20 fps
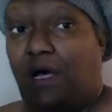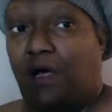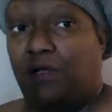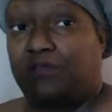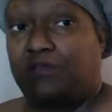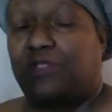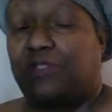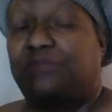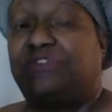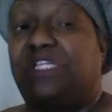
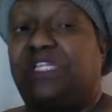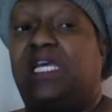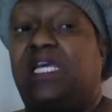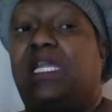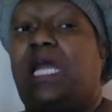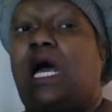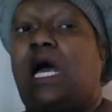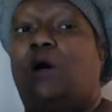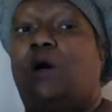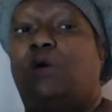also,
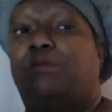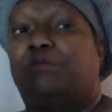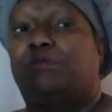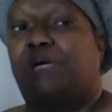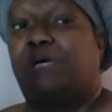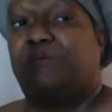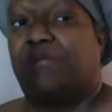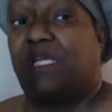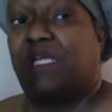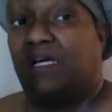then I opened
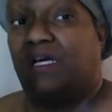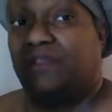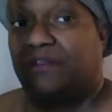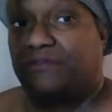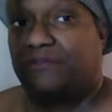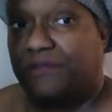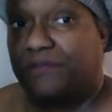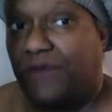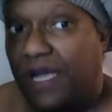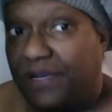up the other
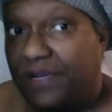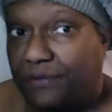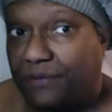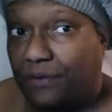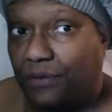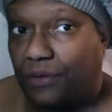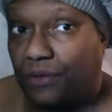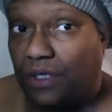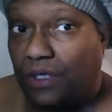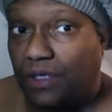front
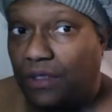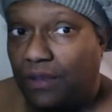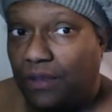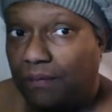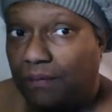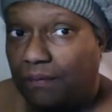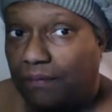door